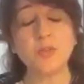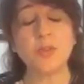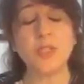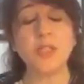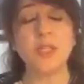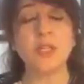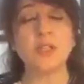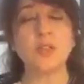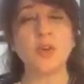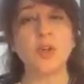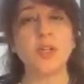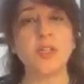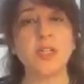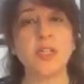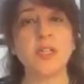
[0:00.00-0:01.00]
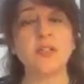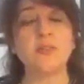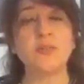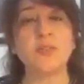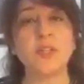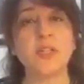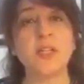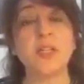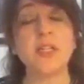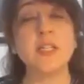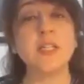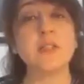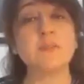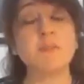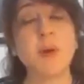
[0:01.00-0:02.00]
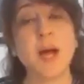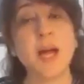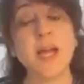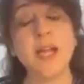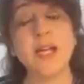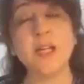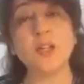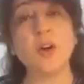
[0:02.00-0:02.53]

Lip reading: to the authoritarian figure in spite